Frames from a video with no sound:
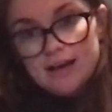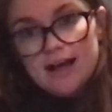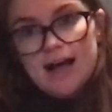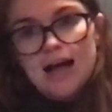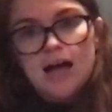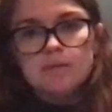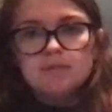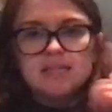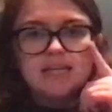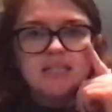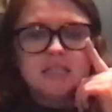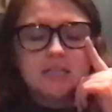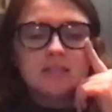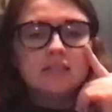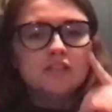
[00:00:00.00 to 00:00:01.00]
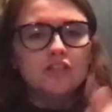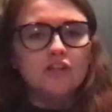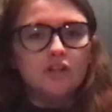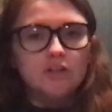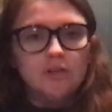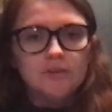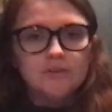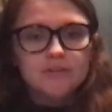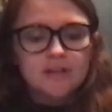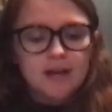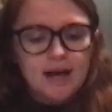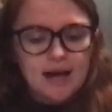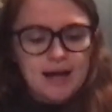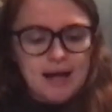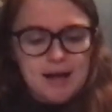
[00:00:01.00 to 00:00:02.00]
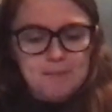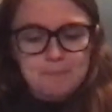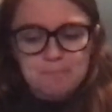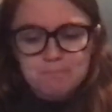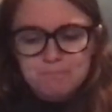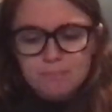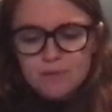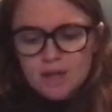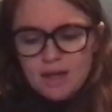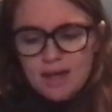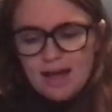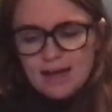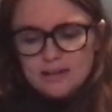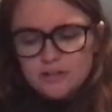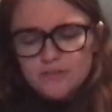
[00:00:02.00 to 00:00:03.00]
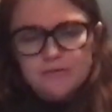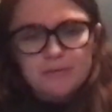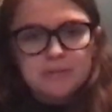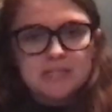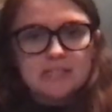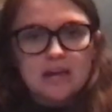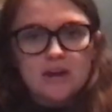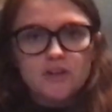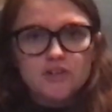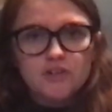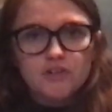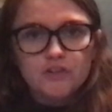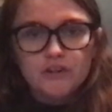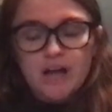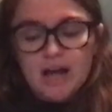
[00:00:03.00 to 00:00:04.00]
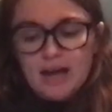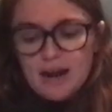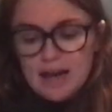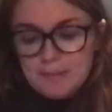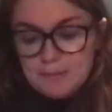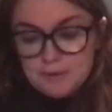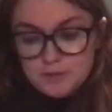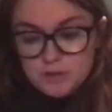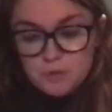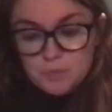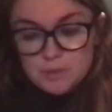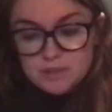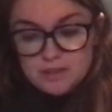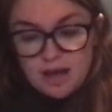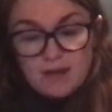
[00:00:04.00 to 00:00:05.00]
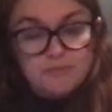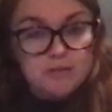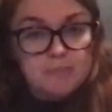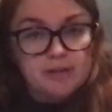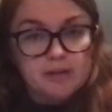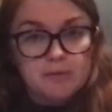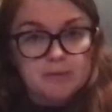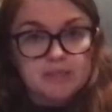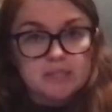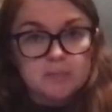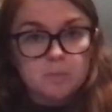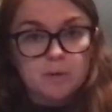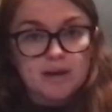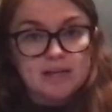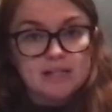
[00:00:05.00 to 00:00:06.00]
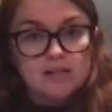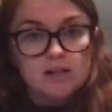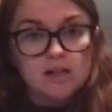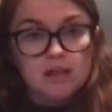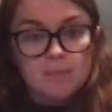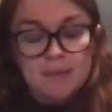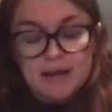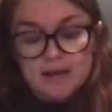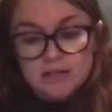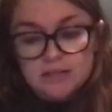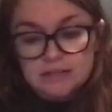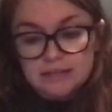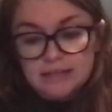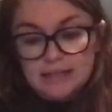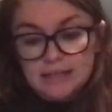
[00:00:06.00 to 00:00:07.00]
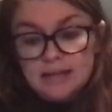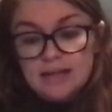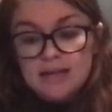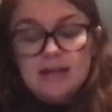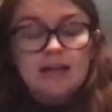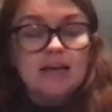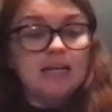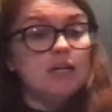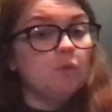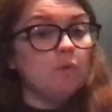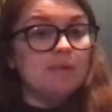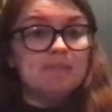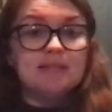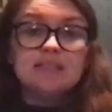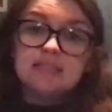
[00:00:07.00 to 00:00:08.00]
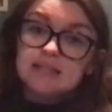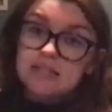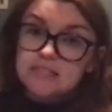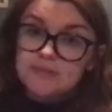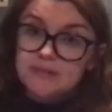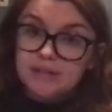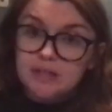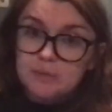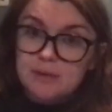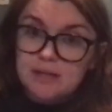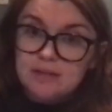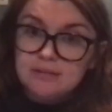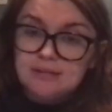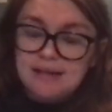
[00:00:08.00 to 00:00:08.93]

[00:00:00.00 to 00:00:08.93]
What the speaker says: And that is because it's a girls. I don't know if that was intentional or not. I also was not familiar with this brand at all. Apparently, in the women's, it does very well.